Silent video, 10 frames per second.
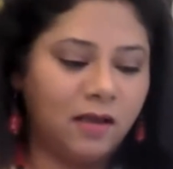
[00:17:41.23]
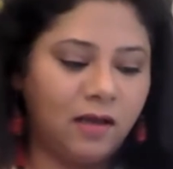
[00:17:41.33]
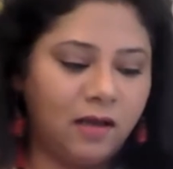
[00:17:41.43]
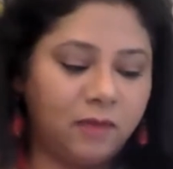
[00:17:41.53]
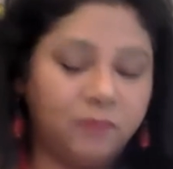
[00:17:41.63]

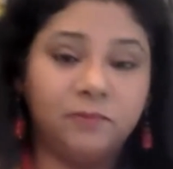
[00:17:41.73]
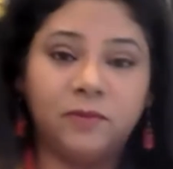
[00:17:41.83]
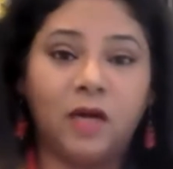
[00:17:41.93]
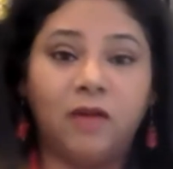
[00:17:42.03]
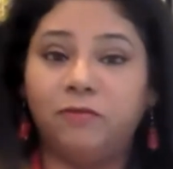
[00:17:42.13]

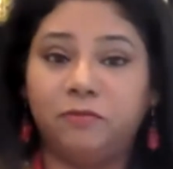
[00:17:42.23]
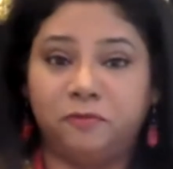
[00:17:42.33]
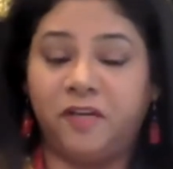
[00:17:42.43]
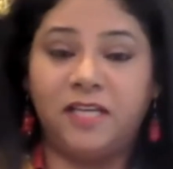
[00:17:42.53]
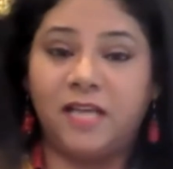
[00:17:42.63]
are
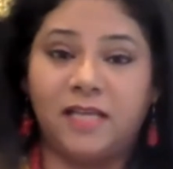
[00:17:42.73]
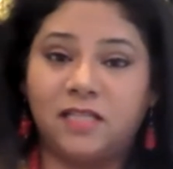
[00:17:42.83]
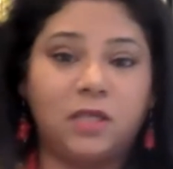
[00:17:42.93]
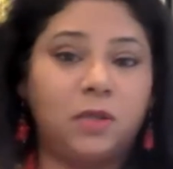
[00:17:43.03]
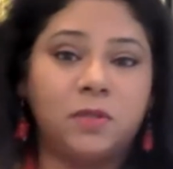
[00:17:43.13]

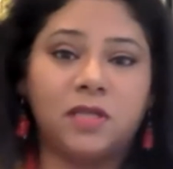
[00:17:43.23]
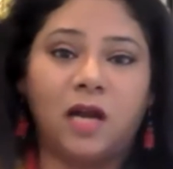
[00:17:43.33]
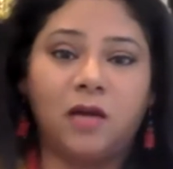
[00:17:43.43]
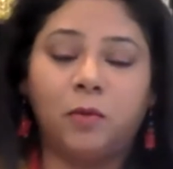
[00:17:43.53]
fantastic to start